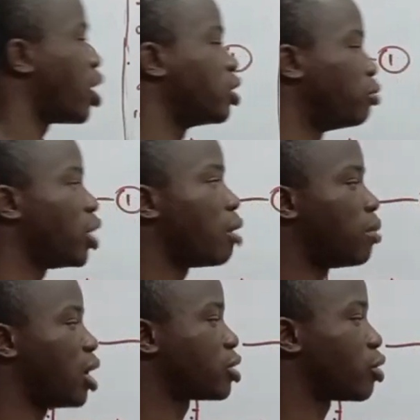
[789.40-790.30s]
molar mass
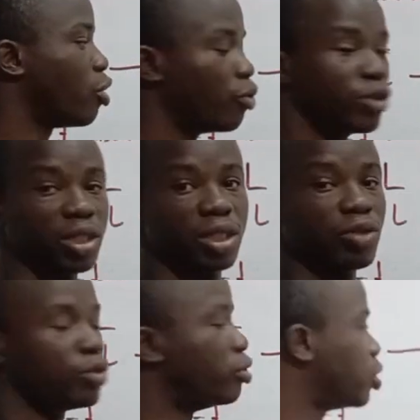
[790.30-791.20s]
of the
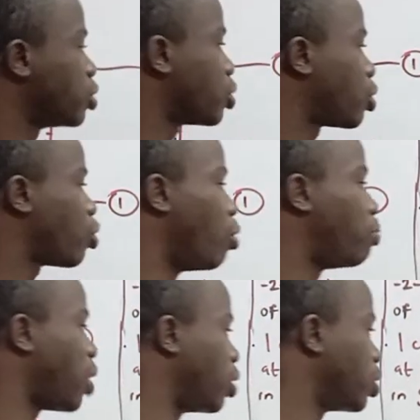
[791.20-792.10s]
given
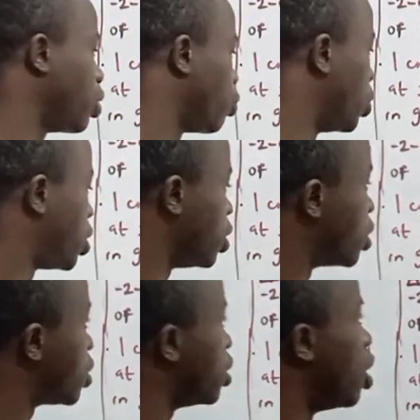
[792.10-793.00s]
compound, which is
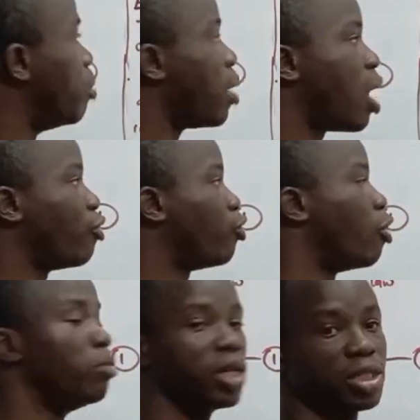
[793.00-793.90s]
our
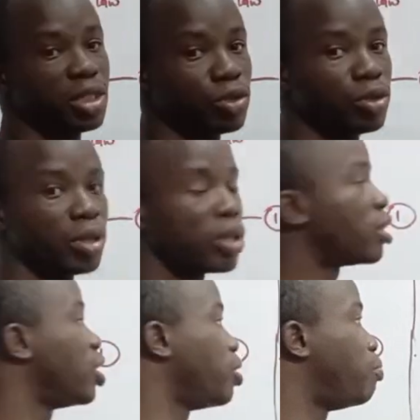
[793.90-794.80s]
4-methyl
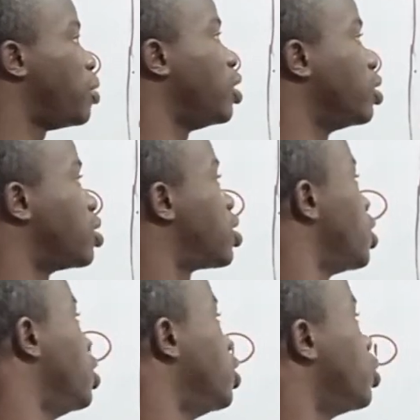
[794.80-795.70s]

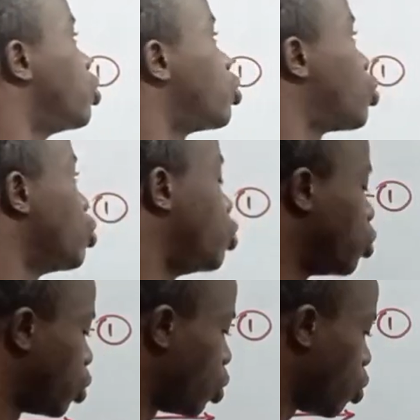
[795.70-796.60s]
3-pentene
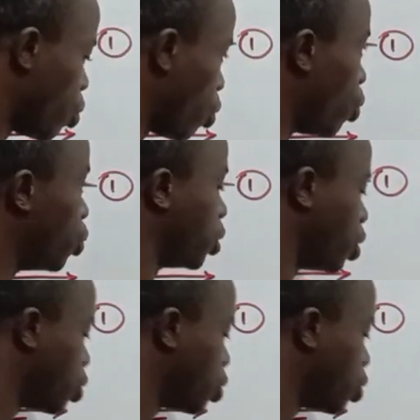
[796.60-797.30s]
2-ol. So